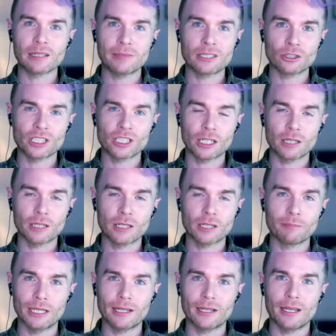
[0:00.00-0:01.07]
be dodging a
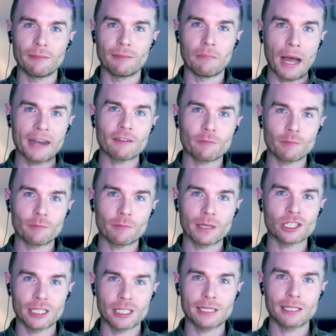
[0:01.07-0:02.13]
bullet. It might have been a
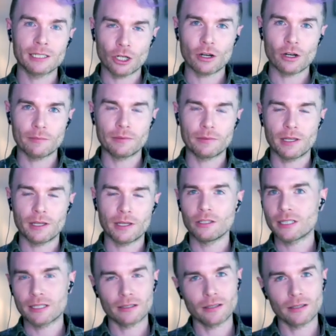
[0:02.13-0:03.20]
shitty job that you
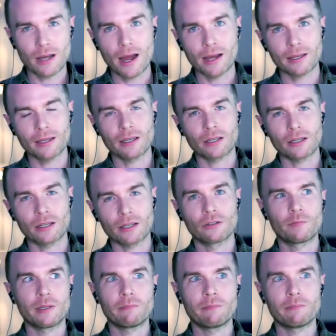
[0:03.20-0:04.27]
didn't like. It could have
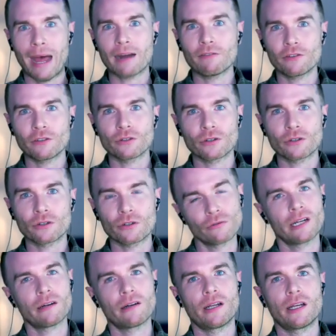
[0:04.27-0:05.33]
been bad for your
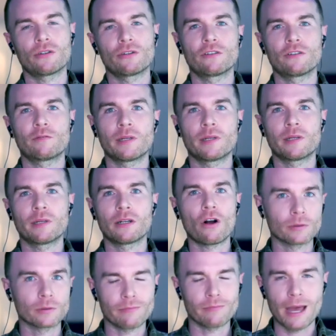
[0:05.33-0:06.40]
career. It could have been a
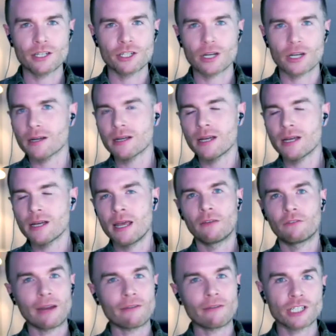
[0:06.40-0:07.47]
horrible manager. If
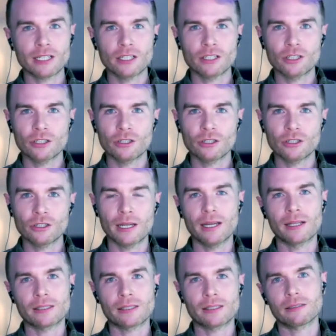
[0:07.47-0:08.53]
they rejected you,
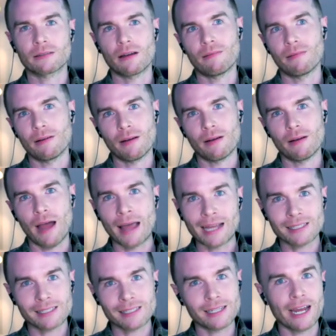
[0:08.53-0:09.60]
it's at
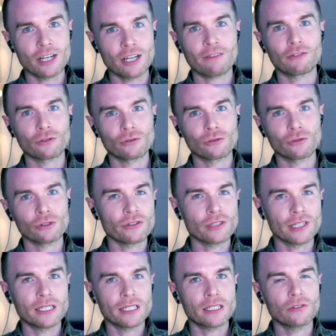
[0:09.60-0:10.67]
that stage, after all of those
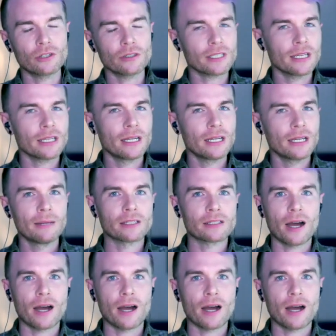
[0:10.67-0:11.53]
interviews, it's